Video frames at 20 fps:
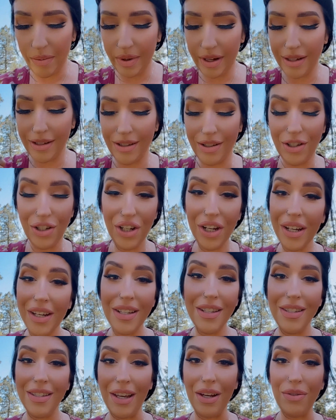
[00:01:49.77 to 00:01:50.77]
because the
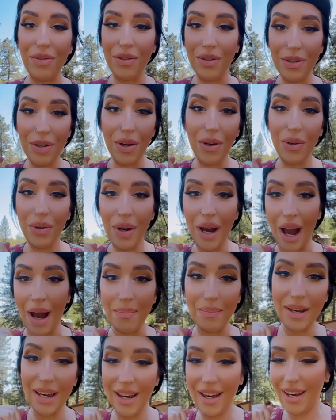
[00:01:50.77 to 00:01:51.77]
chicken sounds so
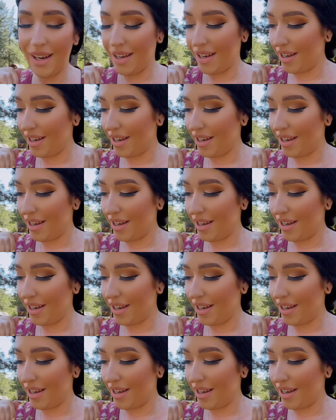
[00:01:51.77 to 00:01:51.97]
happy.